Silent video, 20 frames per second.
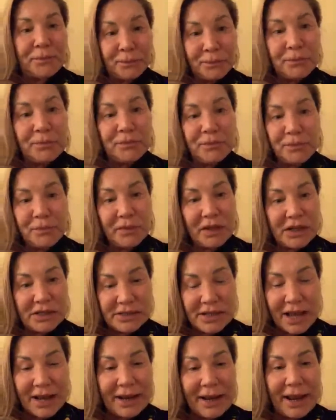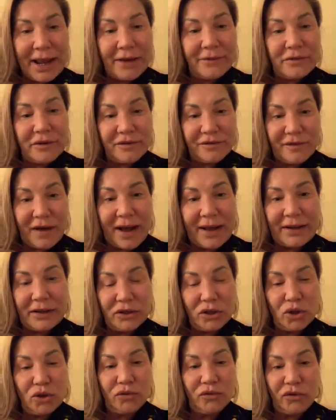Because I have a
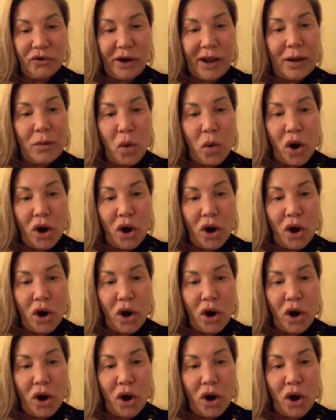file over at